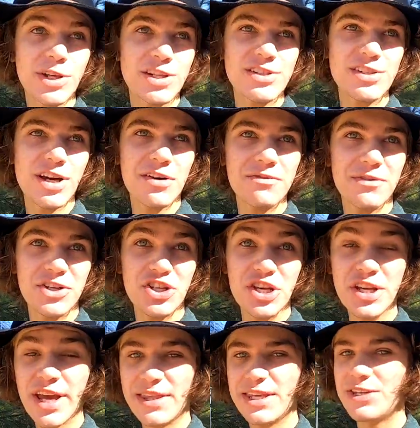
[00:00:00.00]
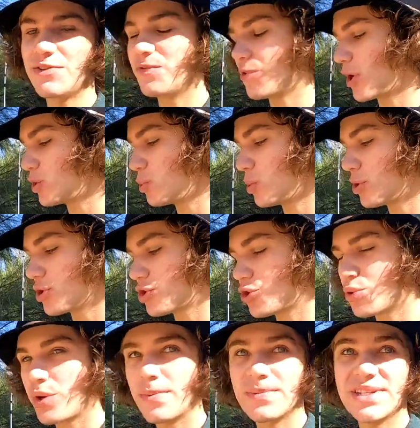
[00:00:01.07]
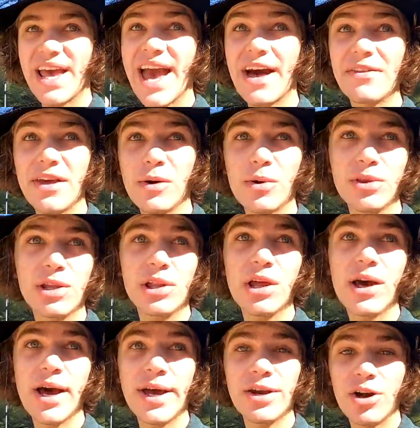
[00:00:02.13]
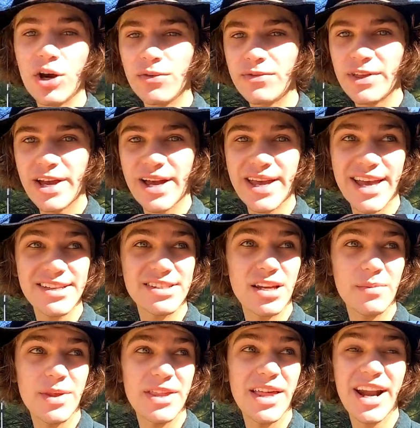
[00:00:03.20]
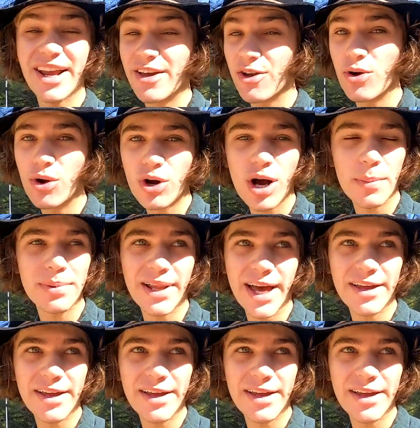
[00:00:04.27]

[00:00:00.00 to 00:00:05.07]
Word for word: I'm gonna start fishing, get these freshwater shrimps out there on the line. Hopefully I get something that I can cook up